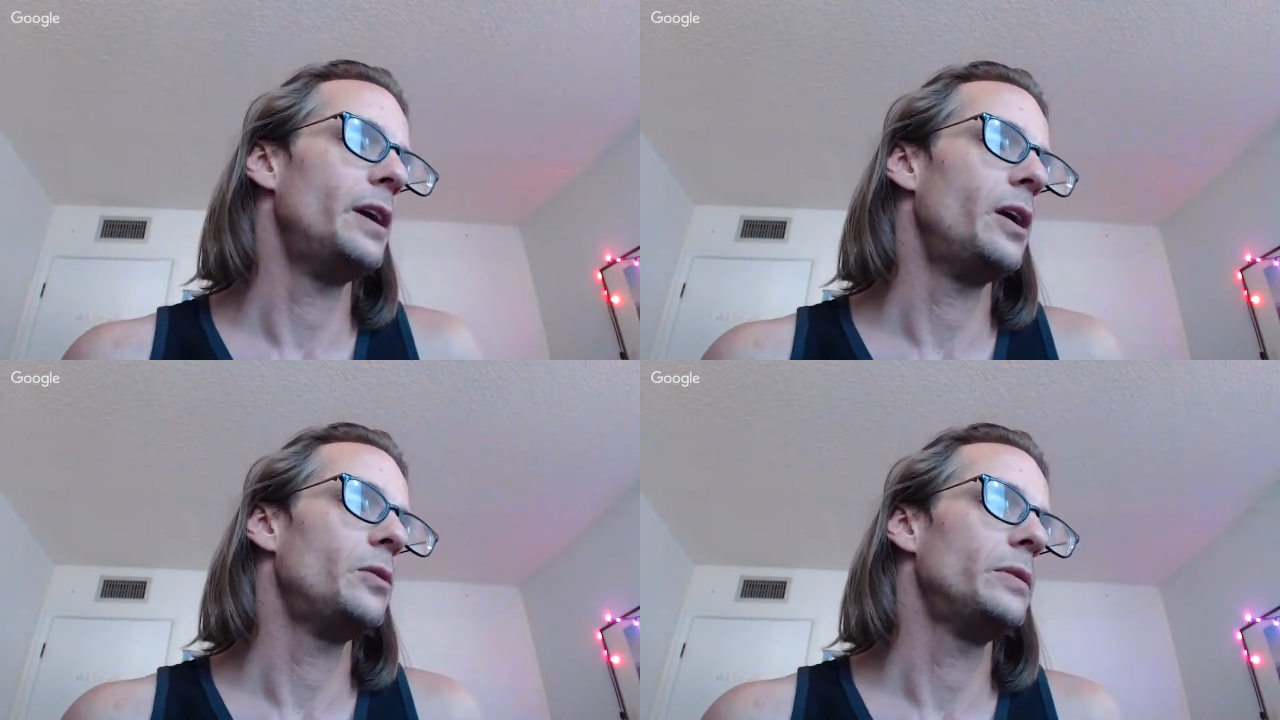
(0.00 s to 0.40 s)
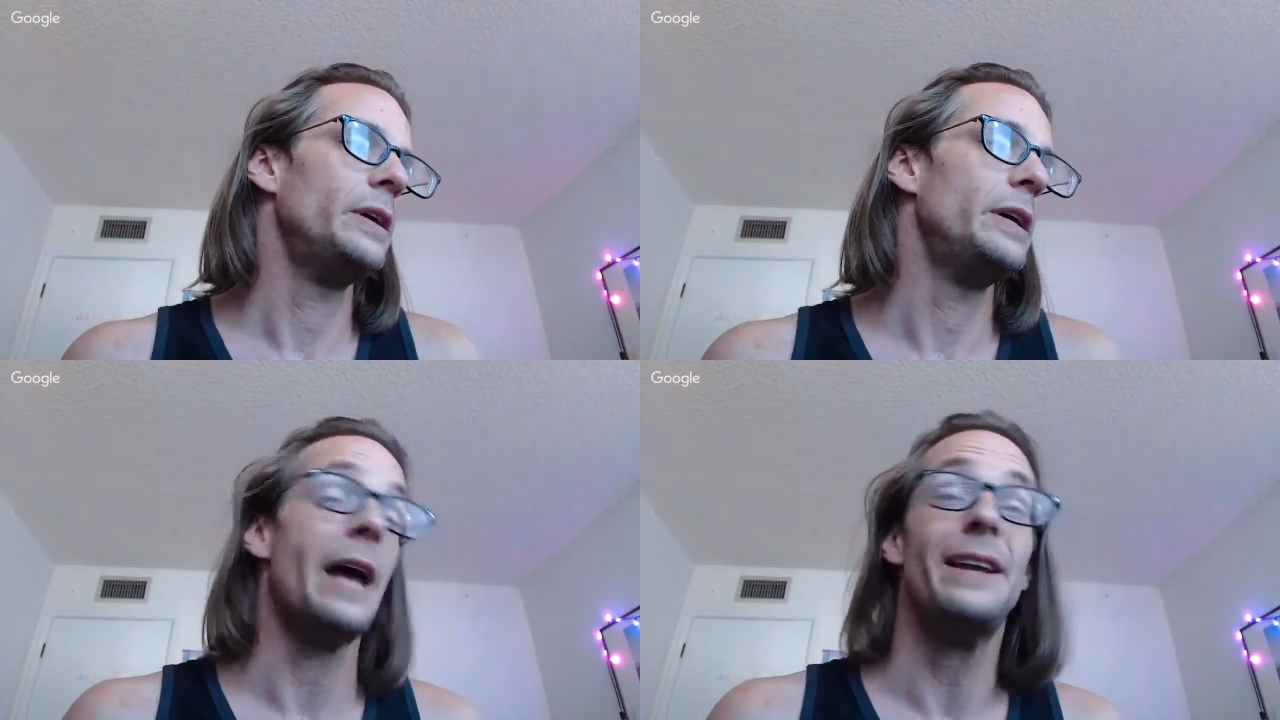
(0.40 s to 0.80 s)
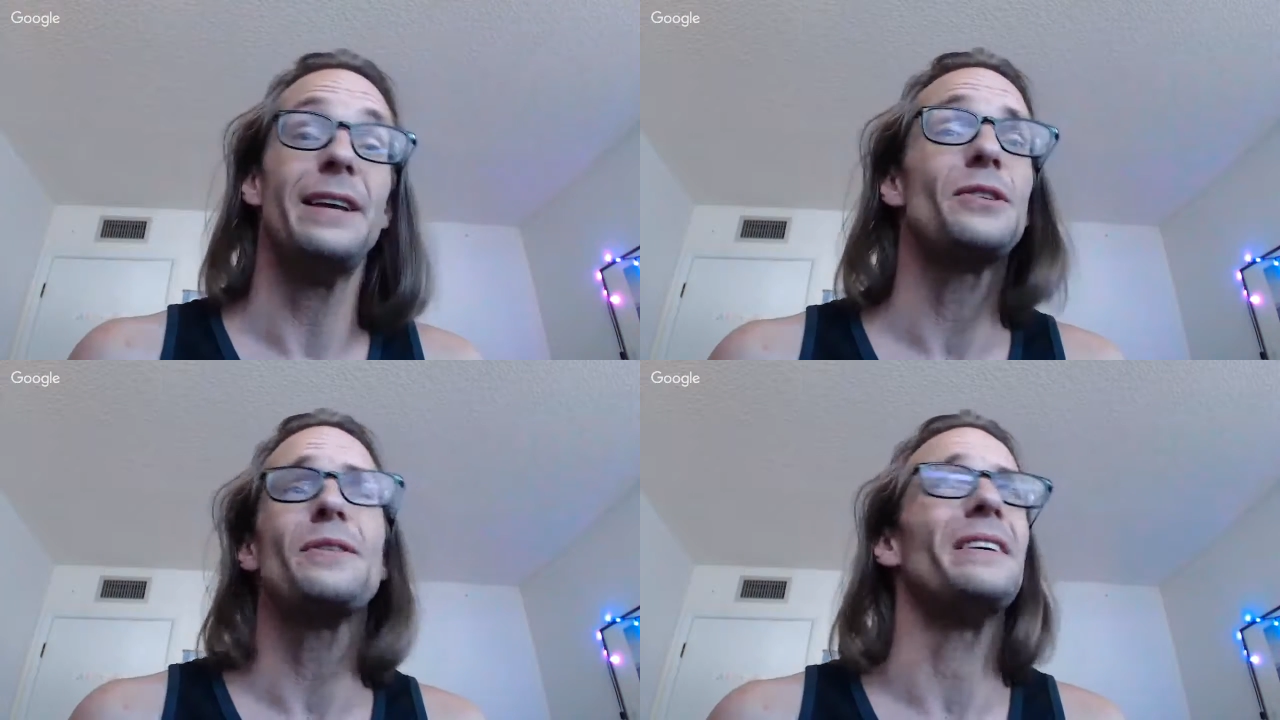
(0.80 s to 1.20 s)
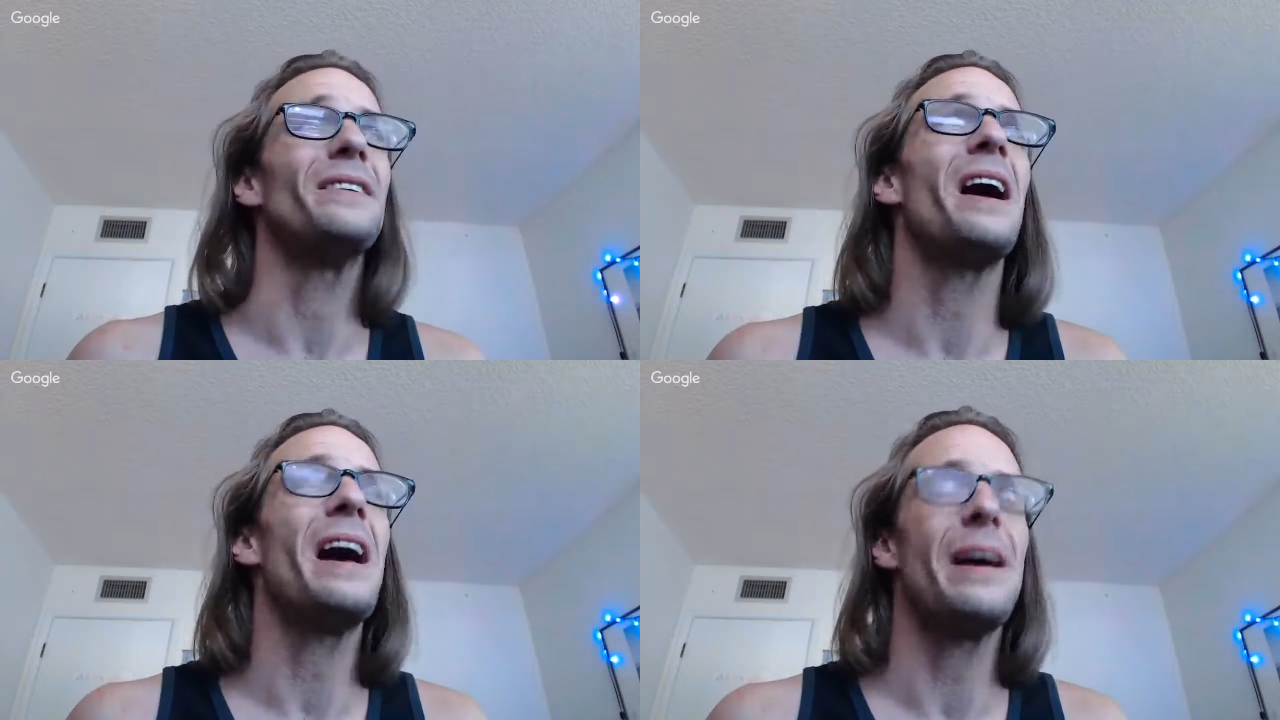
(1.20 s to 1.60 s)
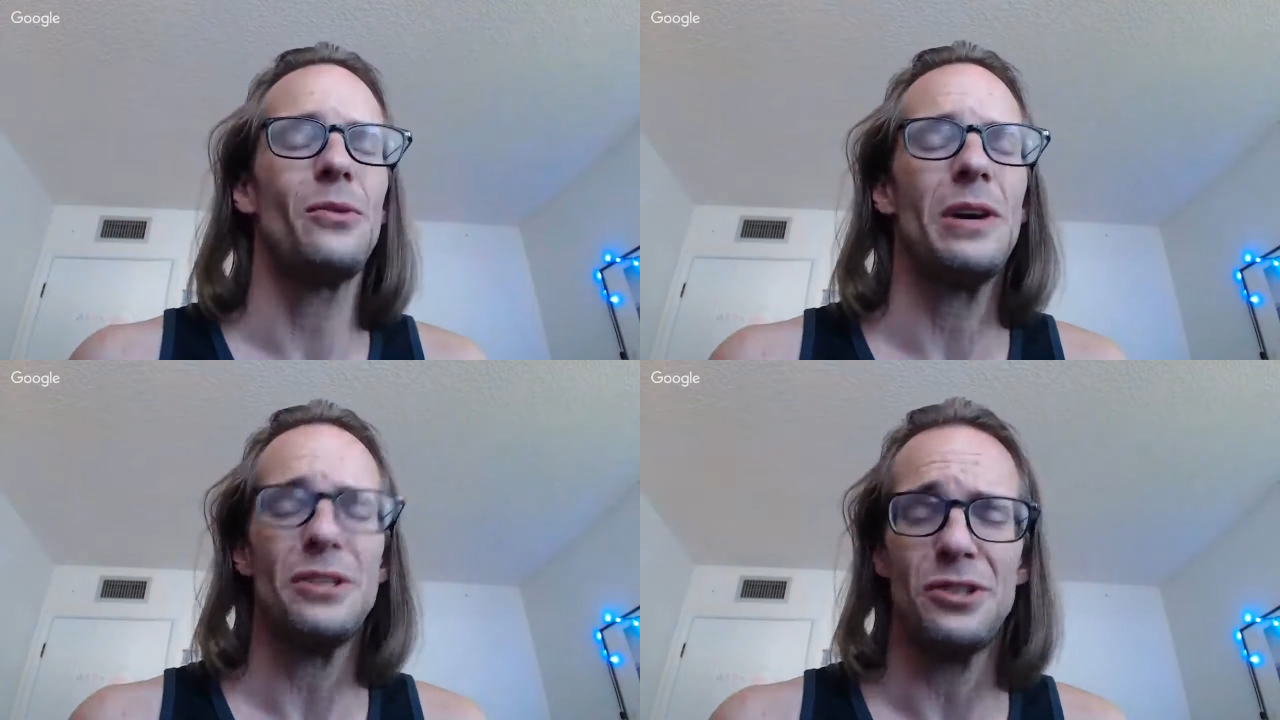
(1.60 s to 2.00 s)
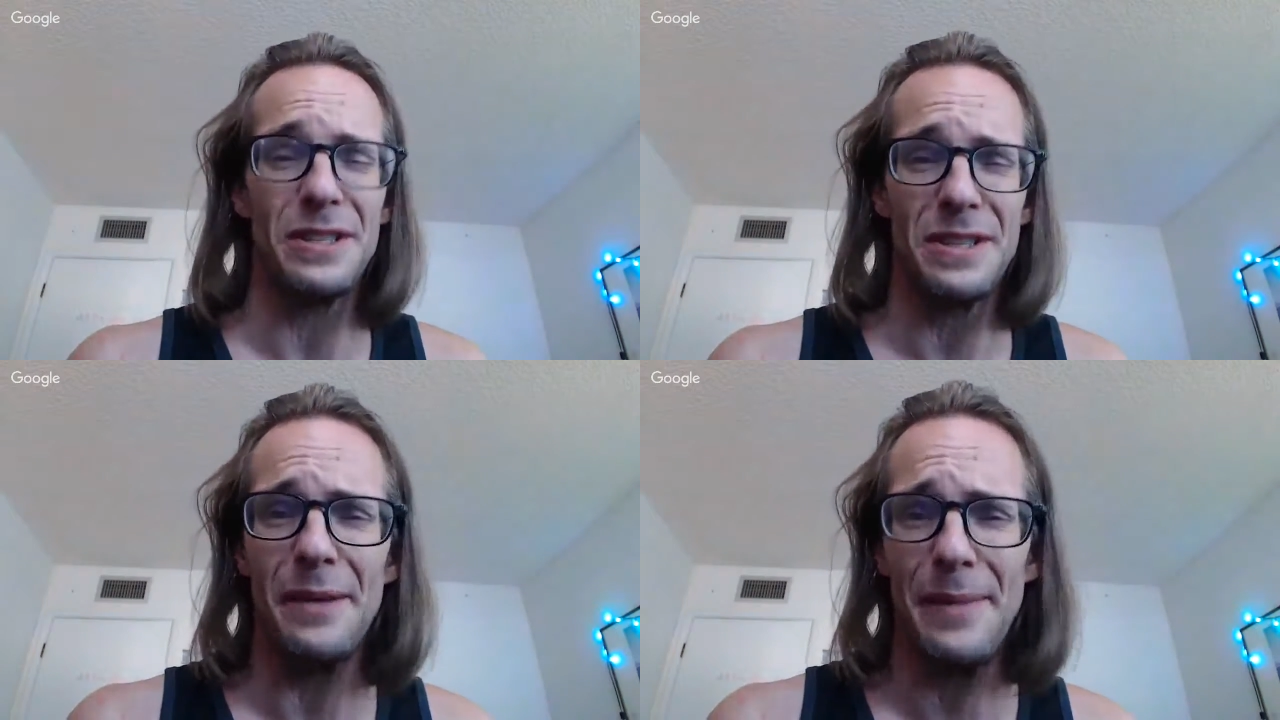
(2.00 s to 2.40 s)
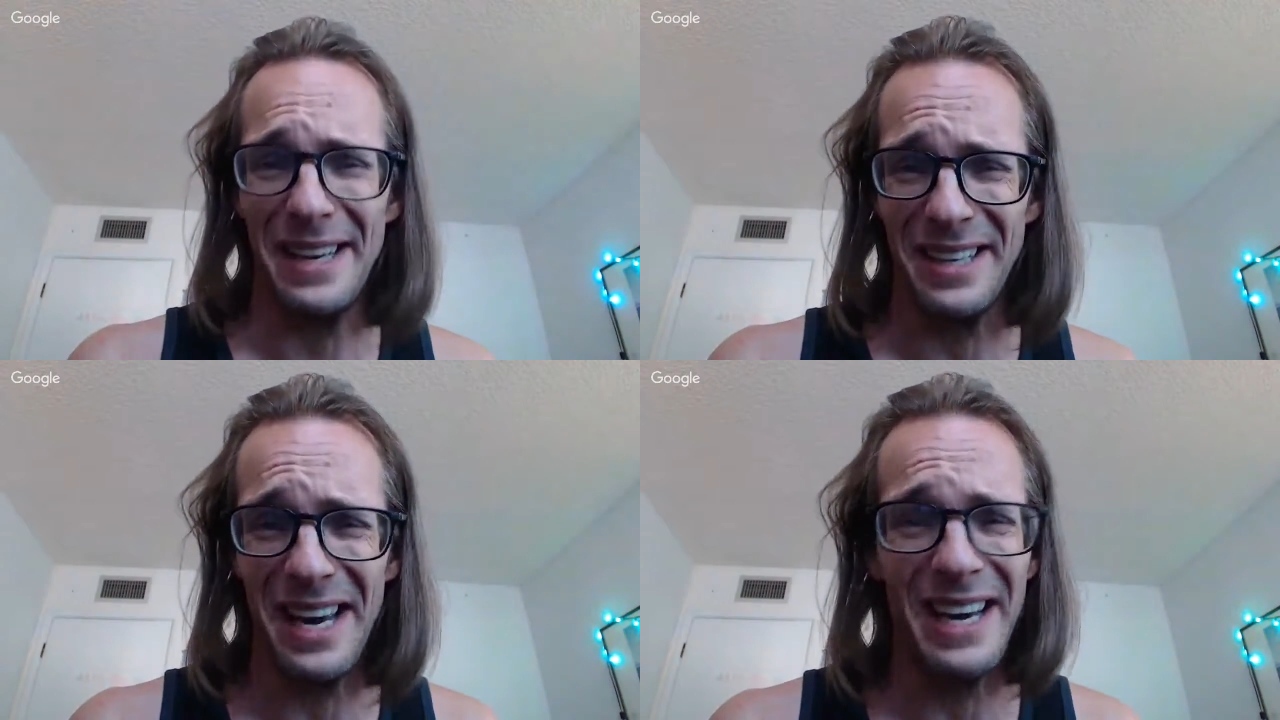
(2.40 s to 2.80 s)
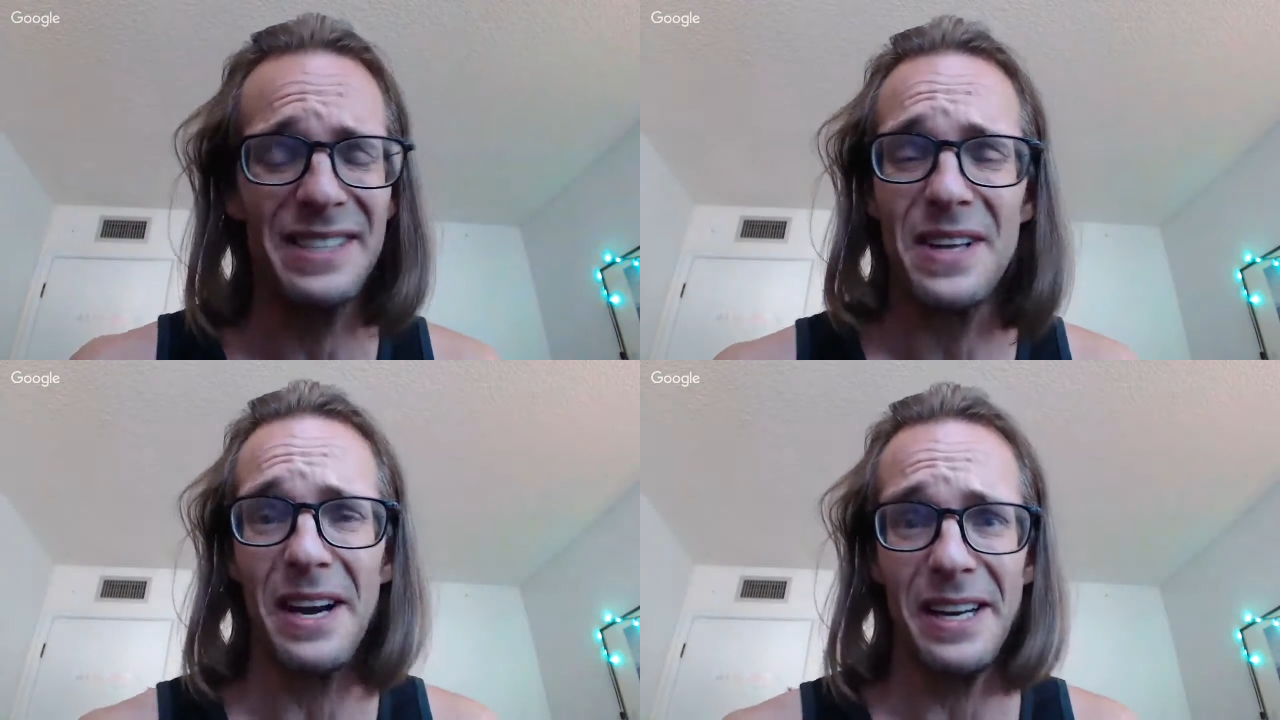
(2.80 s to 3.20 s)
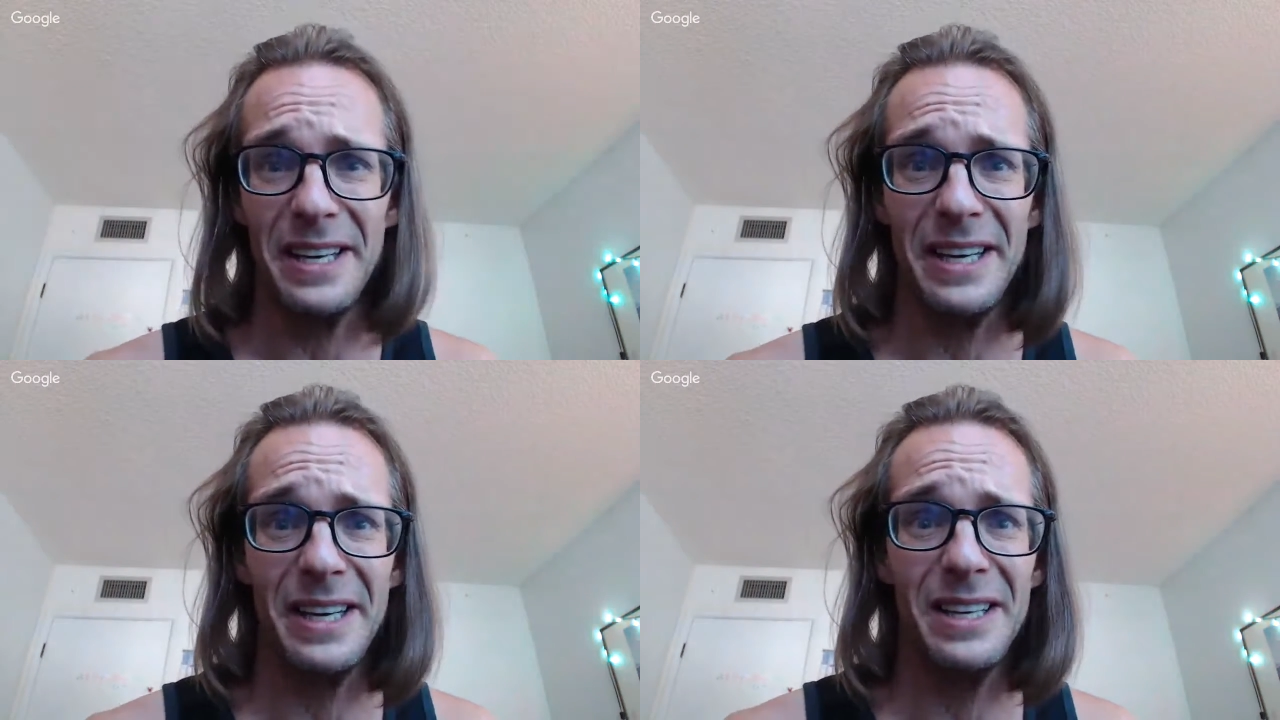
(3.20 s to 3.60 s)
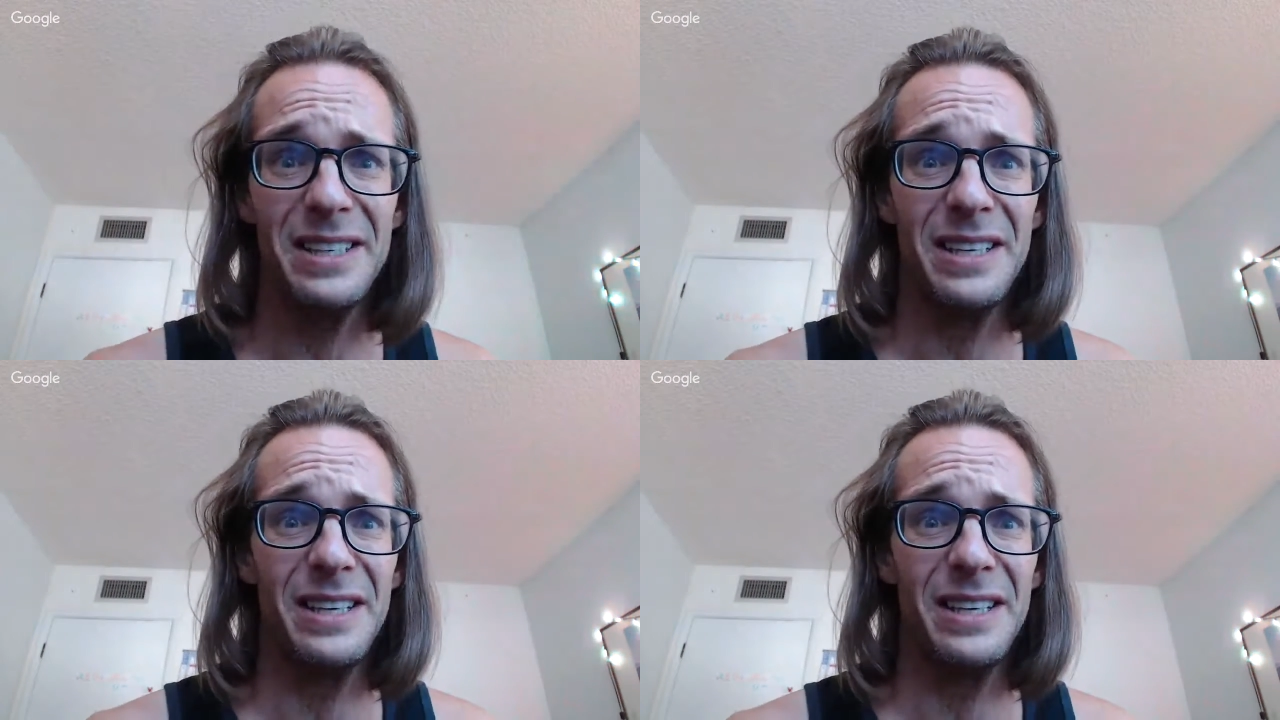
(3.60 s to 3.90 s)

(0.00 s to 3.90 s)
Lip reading: You know, and here's the thing: the guy in question is not a bad guy. He's not an idiot.